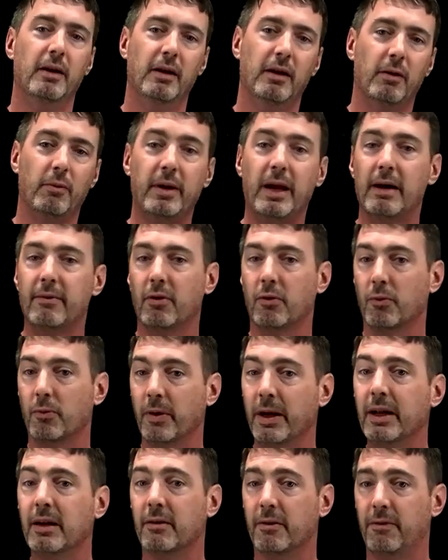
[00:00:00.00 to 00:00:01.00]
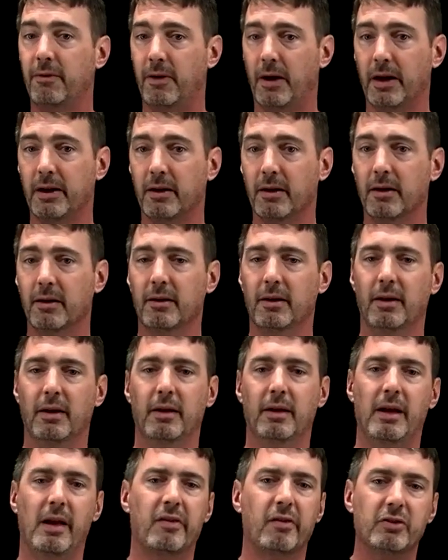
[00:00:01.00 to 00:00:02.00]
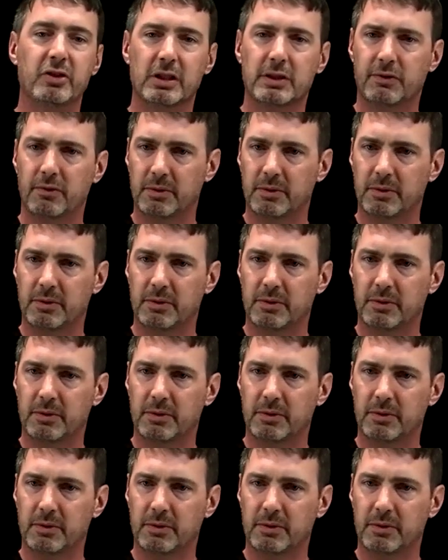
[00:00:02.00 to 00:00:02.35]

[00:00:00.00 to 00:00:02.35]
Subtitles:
we have a ring of fire. And so just from a